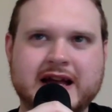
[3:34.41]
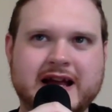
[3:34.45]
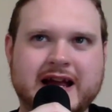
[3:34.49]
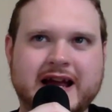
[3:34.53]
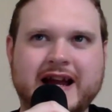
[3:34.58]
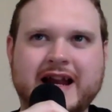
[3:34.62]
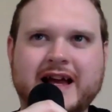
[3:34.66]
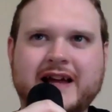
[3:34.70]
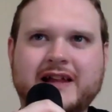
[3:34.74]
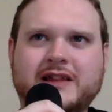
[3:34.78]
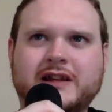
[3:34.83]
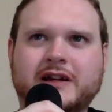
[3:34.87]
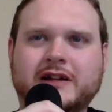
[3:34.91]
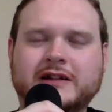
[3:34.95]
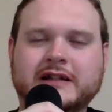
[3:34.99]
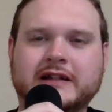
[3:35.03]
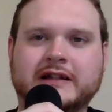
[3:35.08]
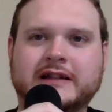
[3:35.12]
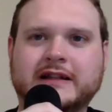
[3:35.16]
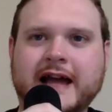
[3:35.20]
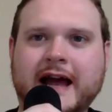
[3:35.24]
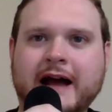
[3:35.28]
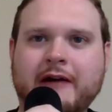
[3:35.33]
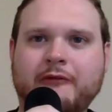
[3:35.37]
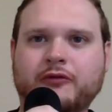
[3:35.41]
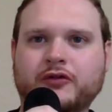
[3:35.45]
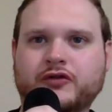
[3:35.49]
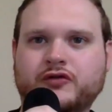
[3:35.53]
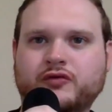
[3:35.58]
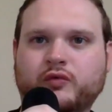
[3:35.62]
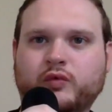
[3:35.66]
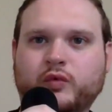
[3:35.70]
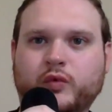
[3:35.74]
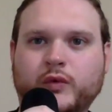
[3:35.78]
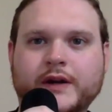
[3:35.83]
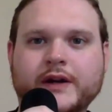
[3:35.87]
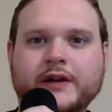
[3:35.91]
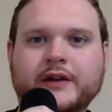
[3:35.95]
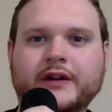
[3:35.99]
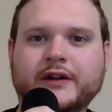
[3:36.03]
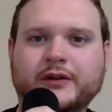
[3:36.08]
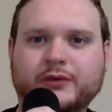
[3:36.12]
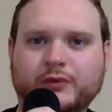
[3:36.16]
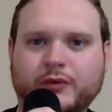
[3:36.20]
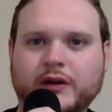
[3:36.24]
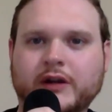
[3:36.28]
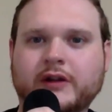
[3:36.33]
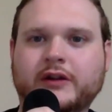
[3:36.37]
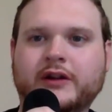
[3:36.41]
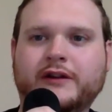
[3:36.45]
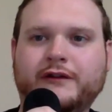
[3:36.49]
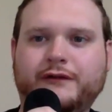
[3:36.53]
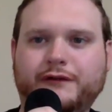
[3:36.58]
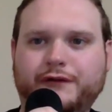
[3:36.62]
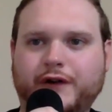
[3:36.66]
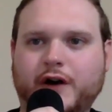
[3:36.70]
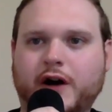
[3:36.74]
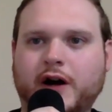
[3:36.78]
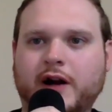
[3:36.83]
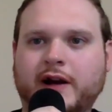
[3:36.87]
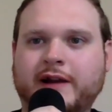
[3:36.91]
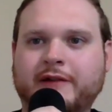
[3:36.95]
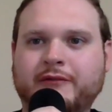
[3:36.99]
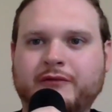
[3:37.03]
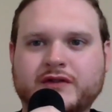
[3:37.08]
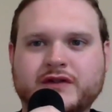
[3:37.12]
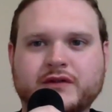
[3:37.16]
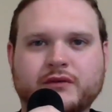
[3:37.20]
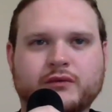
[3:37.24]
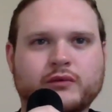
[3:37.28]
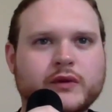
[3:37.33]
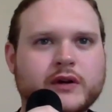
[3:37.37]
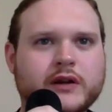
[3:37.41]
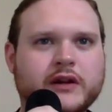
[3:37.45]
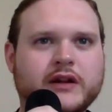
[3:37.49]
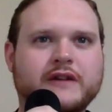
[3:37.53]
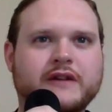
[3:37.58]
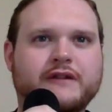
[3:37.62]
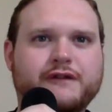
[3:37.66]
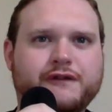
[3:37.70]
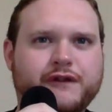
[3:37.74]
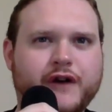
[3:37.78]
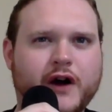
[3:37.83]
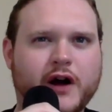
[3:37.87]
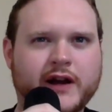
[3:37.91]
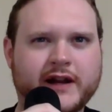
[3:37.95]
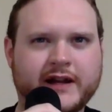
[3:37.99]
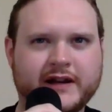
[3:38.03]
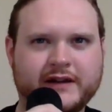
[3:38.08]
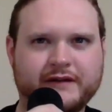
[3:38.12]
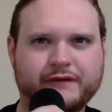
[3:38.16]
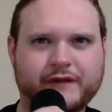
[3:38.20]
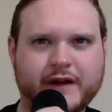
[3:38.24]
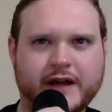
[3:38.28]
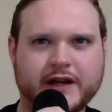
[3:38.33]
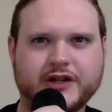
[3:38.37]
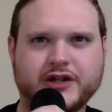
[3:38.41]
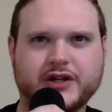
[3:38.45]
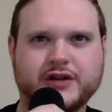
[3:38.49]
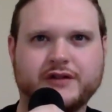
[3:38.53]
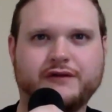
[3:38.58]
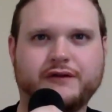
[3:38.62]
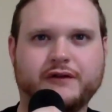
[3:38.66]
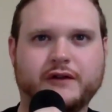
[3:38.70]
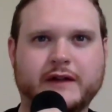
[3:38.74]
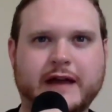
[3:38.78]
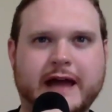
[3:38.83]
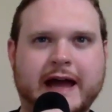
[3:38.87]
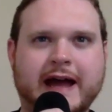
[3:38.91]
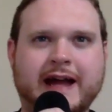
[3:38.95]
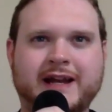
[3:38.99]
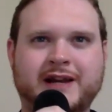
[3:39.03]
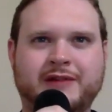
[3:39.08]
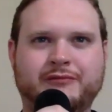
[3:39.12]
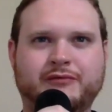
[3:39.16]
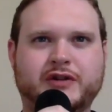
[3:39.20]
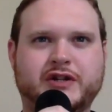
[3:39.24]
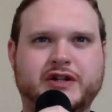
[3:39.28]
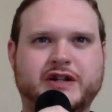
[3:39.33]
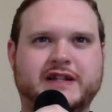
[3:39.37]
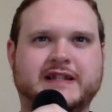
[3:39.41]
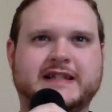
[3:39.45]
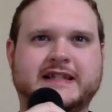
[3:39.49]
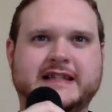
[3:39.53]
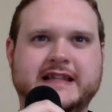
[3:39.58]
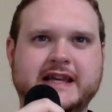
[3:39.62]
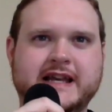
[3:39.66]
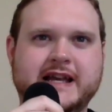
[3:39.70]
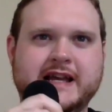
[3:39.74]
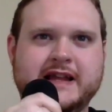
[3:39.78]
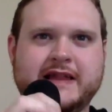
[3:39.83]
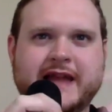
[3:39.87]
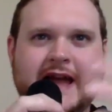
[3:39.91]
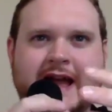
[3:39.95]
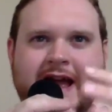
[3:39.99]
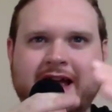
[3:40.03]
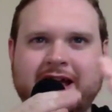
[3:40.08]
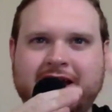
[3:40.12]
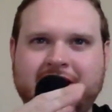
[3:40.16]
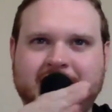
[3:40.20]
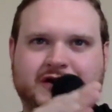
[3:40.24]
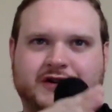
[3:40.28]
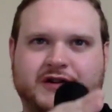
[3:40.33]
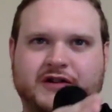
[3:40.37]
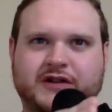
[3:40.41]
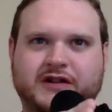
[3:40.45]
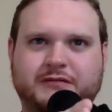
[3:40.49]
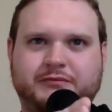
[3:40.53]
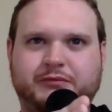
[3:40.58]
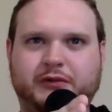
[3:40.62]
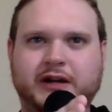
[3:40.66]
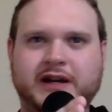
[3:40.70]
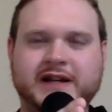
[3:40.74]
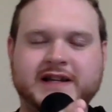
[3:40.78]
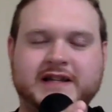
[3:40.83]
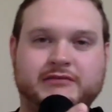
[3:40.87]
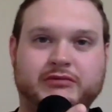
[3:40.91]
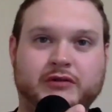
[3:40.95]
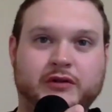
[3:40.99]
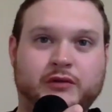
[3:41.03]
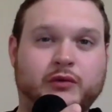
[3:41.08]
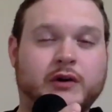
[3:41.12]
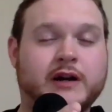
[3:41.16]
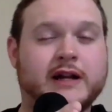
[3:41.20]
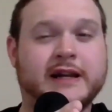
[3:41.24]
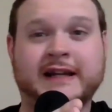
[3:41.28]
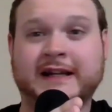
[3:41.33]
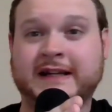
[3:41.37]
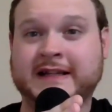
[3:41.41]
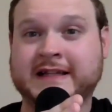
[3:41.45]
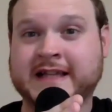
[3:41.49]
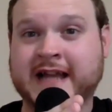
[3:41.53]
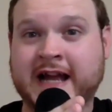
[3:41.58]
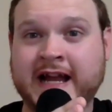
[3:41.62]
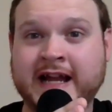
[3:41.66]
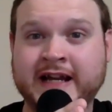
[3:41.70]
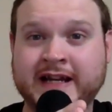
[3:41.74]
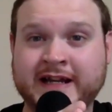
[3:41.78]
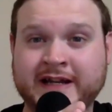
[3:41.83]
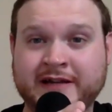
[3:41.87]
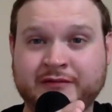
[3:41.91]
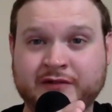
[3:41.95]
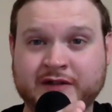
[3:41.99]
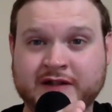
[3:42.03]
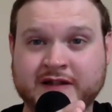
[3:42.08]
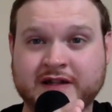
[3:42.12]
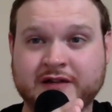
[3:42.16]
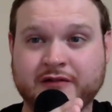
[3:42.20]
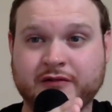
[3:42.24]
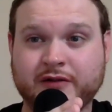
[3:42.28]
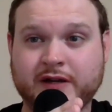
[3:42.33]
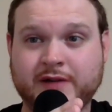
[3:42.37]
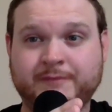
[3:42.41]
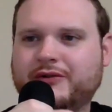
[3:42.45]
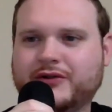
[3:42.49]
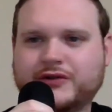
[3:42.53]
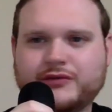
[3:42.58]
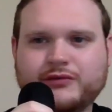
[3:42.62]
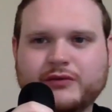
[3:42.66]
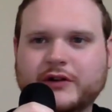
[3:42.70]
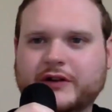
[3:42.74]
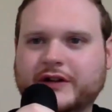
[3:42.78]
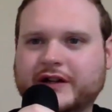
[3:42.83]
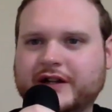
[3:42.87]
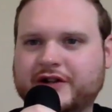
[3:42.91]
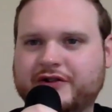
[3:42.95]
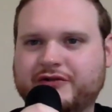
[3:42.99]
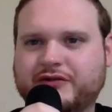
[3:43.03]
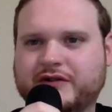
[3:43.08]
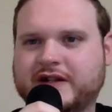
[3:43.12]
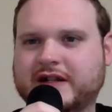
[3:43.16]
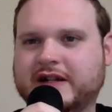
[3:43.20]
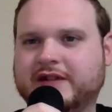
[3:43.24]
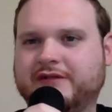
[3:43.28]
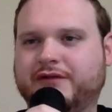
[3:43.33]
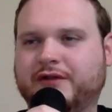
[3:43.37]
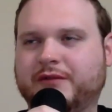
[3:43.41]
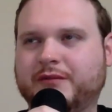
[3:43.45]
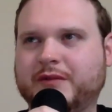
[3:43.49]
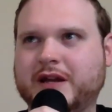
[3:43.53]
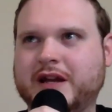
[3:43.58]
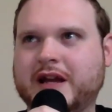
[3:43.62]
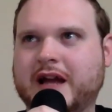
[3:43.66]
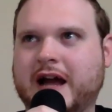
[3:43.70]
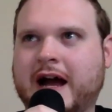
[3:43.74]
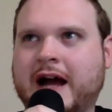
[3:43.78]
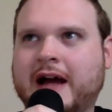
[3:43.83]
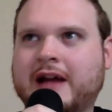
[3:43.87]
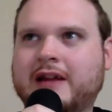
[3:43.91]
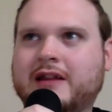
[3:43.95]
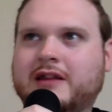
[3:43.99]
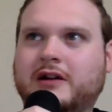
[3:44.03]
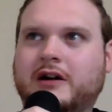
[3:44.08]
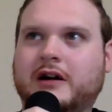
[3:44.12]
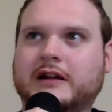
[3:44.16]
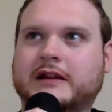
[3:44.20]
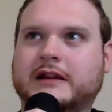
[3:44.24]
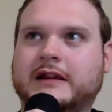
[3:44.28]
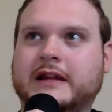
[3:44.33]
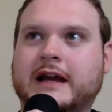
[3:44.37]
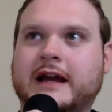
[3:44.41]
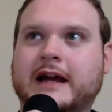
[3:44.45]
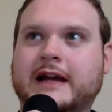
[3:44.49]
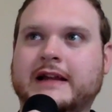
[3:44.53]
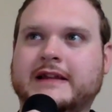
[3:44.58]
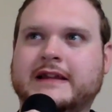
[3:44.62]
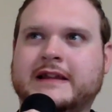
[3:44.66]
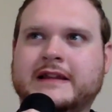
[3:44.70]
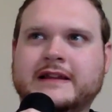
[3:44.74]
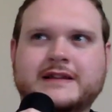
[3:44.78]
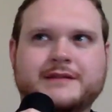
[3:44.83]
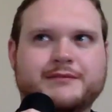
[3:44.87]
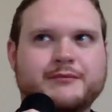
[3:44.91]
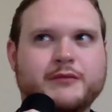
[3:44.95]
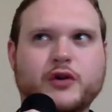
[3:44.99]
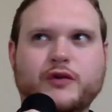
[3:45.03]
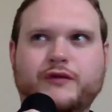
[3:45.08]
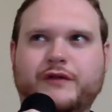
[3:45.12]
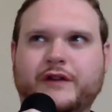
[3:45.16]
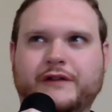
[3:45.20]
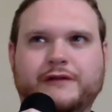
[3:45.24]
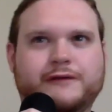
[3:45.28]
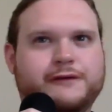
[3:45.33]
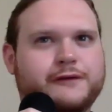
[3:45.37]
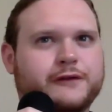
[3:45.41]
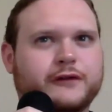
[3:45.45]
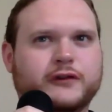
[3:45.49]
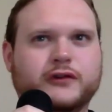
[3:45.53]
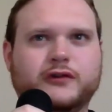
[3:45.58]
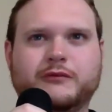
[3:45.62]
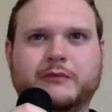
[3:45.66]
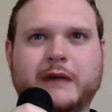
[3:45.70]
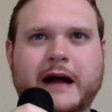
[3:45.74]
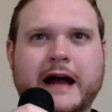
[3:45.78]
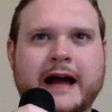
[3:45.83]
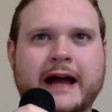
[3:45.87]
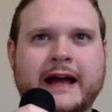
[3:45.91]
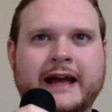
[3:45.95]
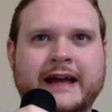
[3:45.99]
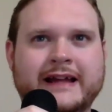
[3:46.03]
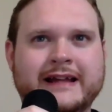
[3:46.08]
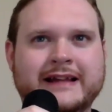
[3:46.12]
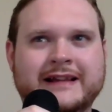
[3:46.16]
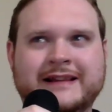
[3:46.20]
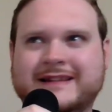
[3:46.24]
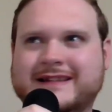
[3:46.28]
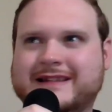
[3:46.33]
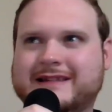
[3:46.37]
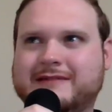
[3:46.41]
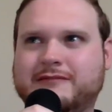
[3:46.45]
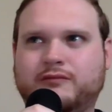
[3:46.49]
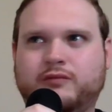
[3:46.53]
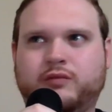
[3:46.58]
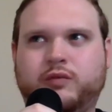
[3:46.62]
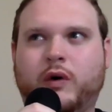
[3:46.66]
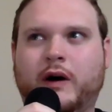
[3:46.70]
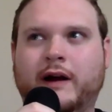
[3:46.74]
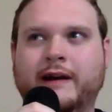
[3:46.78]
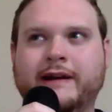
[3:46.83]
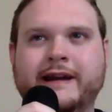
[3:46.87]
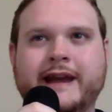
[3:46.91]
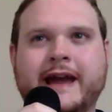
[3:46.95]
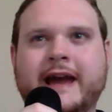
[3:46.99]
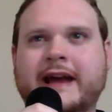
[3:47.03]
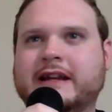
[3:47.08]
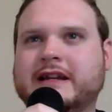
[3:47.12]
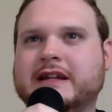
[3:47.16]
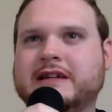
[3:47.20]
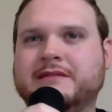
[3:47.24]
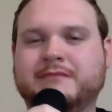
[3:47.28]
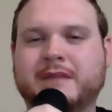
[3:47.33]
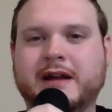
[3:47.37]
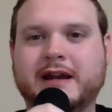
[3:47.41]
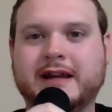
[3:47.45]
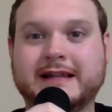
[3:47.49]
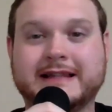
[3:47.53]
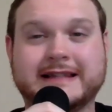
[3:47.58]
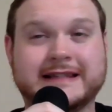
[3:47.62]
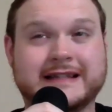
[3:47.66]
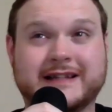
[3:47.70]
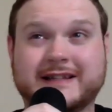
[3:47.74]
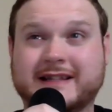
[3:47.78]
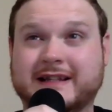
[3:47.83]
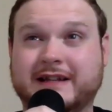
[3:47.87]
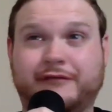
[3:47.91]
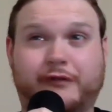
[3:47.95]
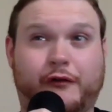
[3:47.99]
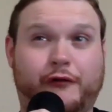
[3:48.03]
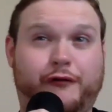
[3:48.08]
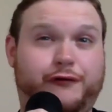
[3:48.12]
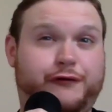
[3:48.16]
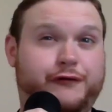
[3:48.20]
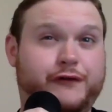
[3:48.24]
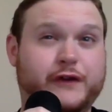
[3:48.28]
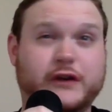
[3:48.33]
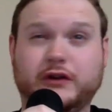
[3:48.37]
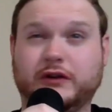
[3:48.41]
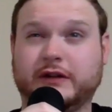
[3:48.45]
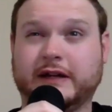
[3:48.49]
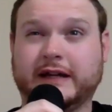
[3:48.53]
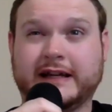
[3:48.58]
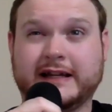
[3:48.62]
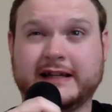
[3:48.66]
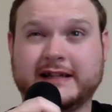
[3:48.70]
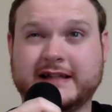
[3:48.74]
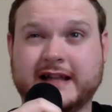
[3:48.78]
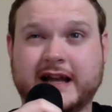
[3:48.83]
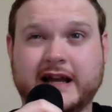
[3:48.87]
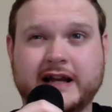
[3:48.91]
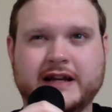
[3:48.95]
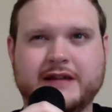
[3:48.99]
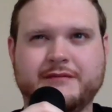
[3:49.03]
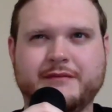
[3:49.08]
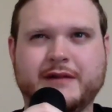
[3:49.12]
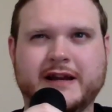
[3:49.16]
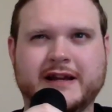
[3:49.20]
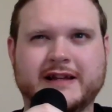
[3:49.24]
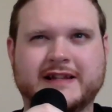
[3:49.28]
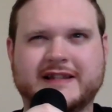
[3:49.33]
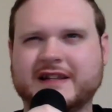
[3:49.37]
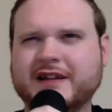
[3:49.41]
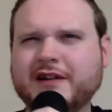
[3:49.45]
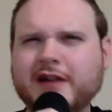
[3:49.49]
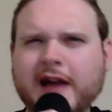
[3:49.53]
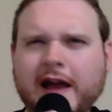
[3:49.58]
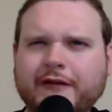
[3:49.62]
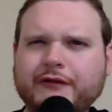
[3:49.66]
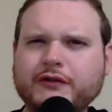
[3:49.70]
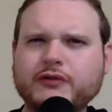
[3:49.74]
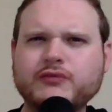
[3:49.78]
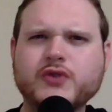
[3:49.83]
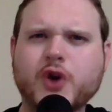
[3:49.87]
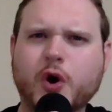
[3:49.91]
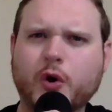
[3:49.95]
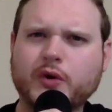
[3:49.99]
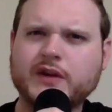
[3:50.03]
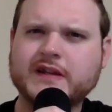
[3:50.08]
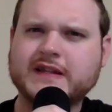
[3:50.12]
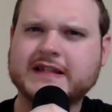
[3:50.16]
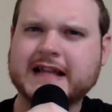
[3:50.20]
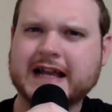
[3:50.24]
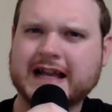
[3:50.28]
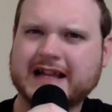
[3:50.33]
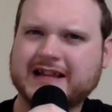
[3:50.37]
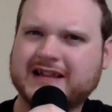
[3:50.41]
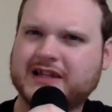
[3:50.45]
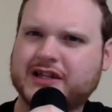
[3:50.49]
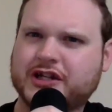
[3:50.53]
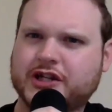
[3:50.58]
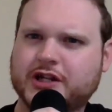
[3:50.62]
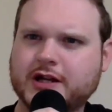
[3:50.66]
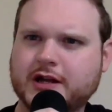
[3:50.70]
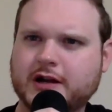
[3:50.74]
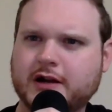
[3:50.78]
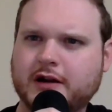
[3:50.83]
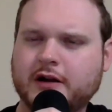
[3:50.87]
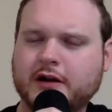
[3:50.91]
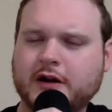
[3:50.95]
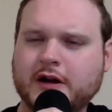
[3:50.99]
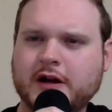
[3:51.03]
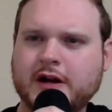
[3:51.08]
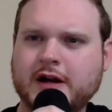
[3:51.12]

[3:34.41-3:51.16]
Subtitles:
And I thought that that was really, really fun. It was a really fun adventure for that. And it was just seeing that interspliced with what anxiety was doing was really interesting for me. I thought that this movie flew by. It's what, 90 minutes? It doesn't even feel like it's 90 minutes. Have you noticed that this year?